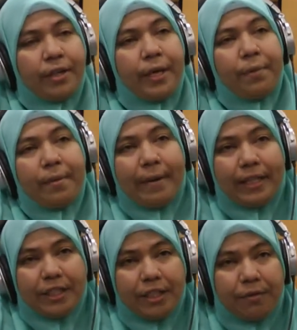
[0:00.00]
Okay, with a
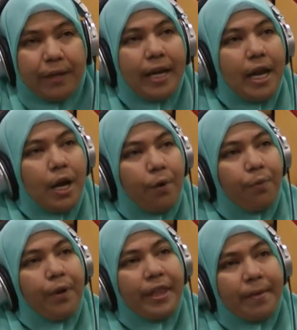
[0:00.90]
master's degree.
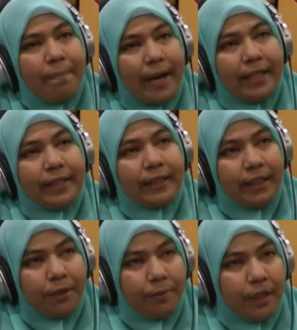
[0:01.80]
With a bachelor's
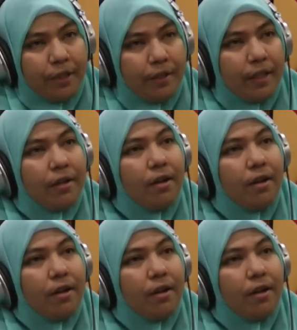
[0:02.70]
degree, you can